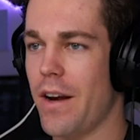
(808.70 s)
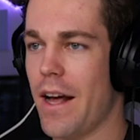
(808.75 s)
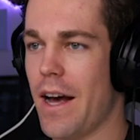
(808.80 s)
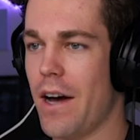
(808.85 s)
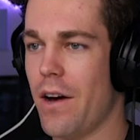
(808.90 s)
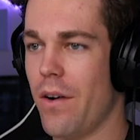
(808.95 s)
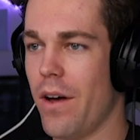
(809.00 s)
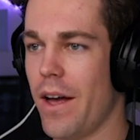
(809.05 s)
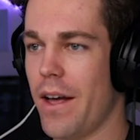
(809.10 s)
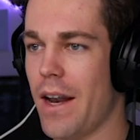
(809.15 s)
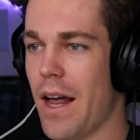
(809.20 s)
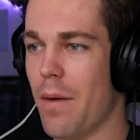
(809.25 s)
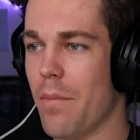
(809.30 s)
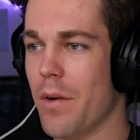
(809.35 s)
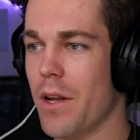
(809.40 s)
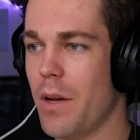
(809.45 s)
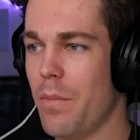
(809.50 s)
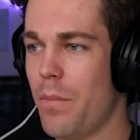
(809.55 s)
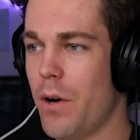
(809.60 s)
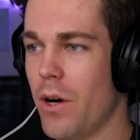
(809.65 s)
now, and
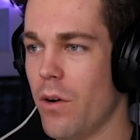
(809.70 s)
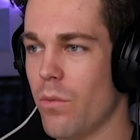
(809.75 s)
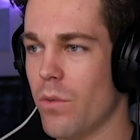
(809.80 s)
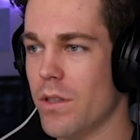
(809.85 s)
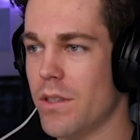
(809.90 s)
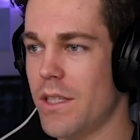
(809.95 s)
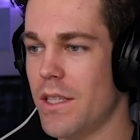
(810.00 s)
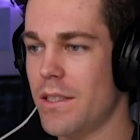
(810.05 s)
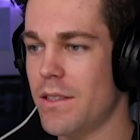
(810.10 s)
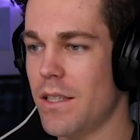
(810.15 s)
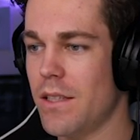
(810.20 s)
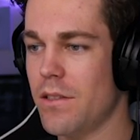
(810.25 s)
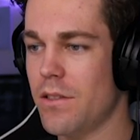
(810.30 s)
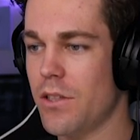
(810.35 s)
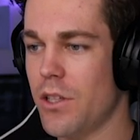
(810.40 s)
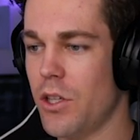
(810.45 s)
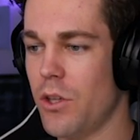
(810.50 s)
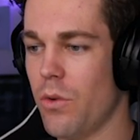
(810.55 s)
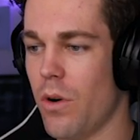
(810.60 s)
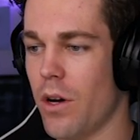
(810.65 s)
I'm gonna put
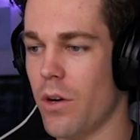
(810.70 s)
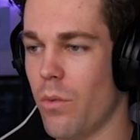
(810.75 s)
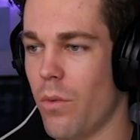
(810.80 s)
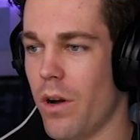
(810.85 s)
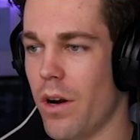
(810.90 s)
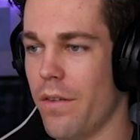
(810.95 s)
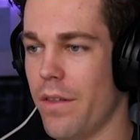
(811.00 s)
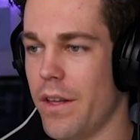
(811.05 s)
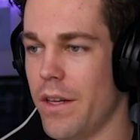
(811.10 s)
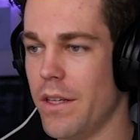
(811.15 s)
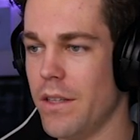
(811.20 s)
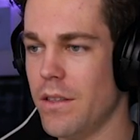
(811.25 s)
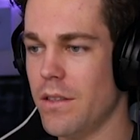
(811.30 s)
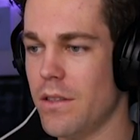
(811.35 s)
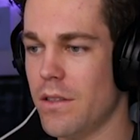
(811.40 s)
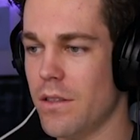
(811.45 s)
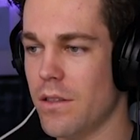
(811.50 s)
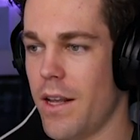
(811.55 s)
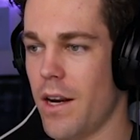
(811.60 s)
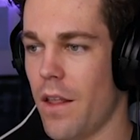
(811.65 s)
resistance 2 on one of
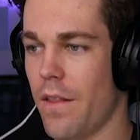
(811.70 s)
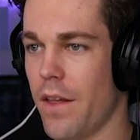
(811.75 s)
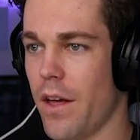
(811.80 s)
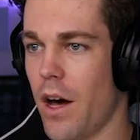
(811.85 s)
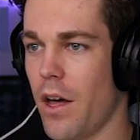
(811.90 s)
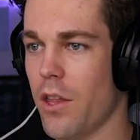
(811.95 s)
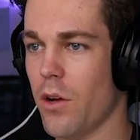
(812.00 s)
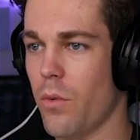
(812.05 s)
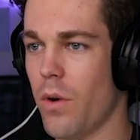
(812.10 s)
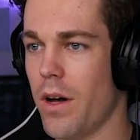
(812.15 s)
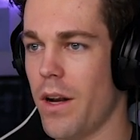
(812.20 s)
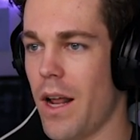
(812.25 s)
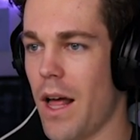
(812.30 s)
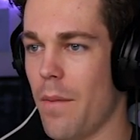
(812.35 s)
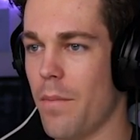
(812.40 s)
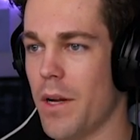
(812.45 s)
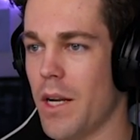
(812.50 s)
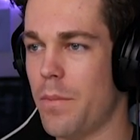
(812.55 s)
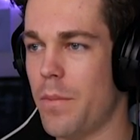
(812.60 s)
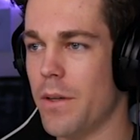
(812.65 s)
these, and on the other one,
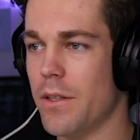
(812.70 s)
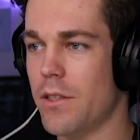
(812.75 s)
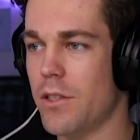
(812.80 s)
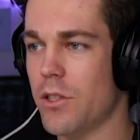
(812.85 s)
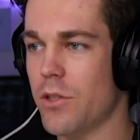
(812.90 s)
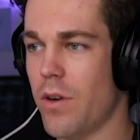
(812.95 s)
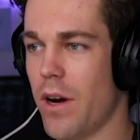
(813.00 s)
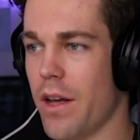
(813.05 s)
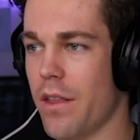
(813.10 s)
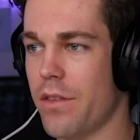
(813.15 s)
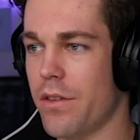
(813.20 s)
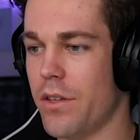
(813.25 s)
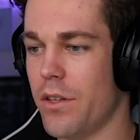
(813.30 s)
I'm gonna put strength